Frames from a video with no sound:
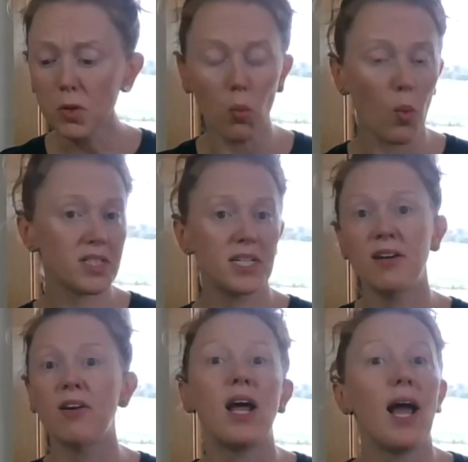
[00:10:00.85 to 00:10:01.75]
was
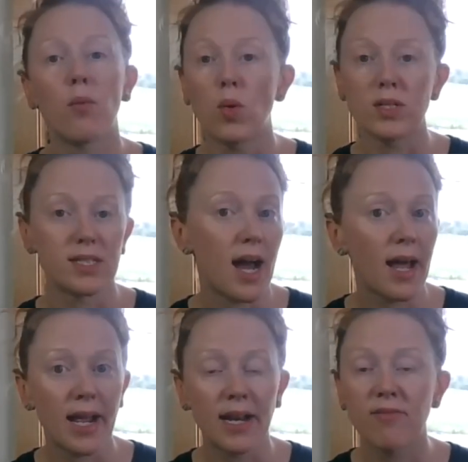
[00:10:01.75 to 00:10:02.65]

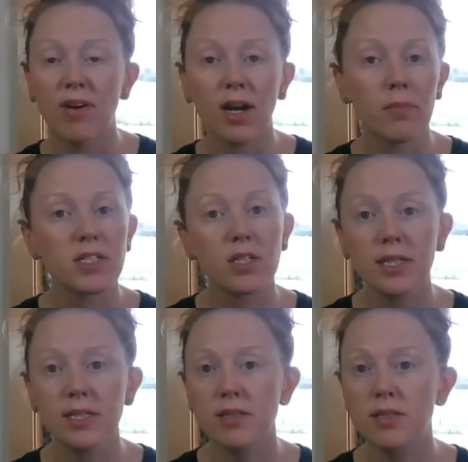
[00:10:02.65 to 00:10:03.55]
not an
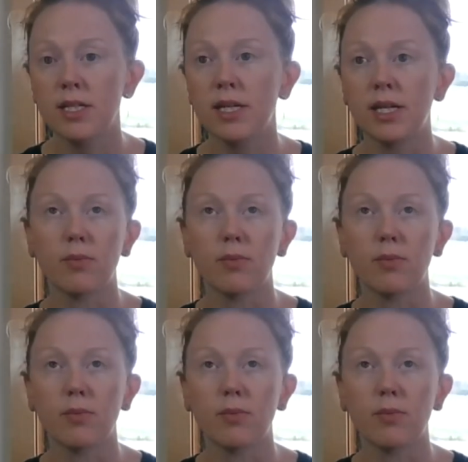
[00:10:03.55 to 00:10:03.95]
environmentalist. He